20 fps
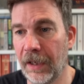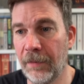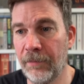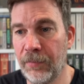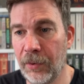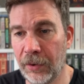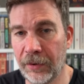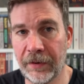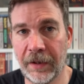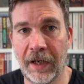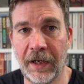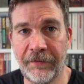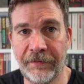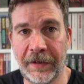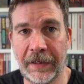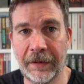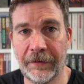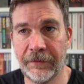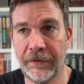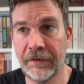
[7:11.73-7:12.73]
book that I
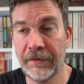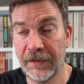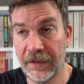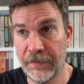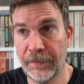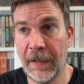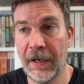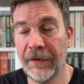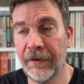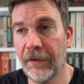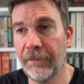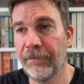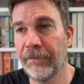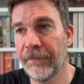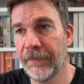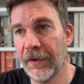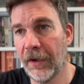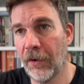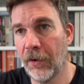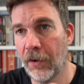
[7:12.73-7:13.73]
found, despite
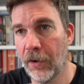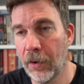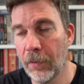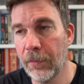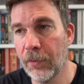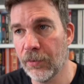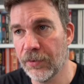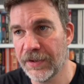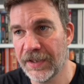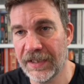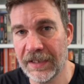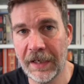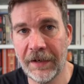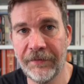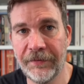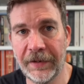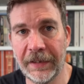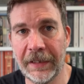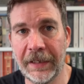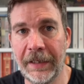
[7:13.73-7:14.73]
the horrible
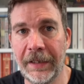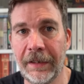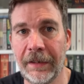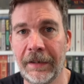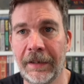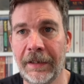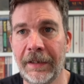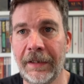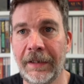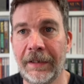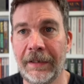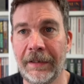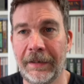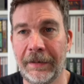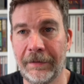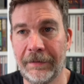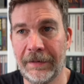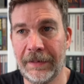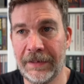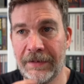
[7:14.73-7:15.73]
stuff in it,
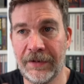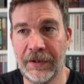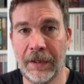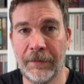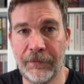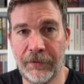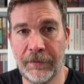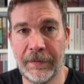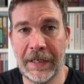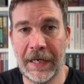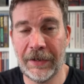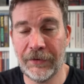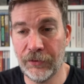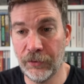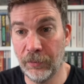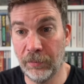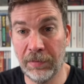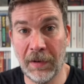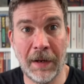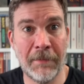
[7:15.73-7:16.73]
in terms of the
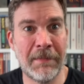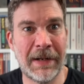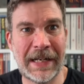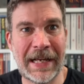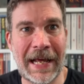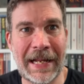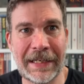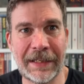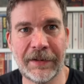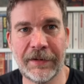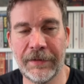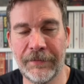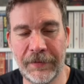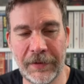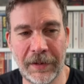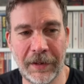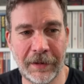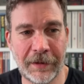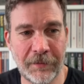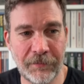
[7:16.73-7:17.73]
actual, like, mechanics, if you
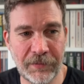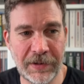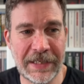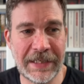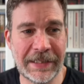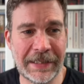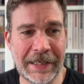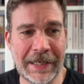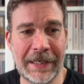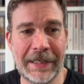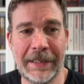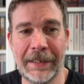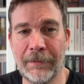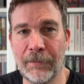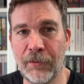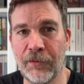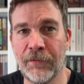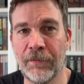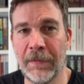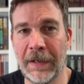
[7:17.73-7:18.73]
like, of reading it, it
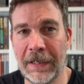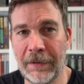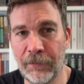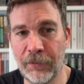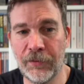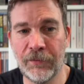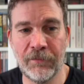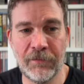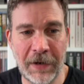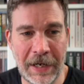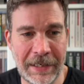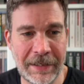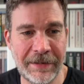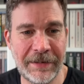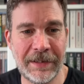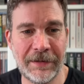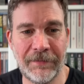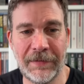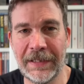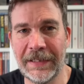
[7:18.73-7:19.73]
was
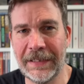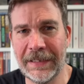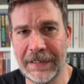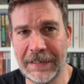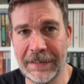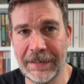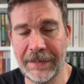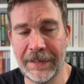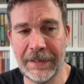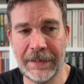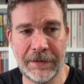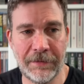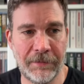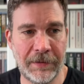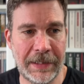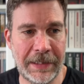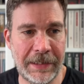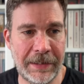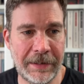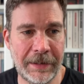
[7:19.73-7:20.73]
relatively easy to
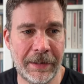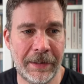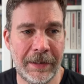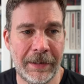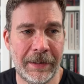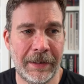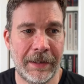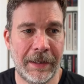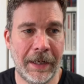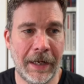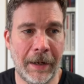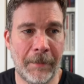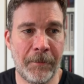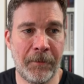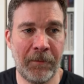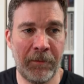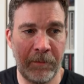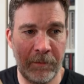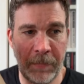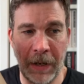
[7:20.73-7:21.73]
read,
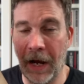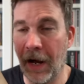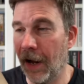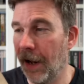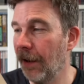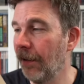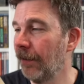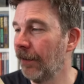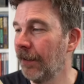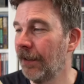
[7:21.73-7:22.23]
but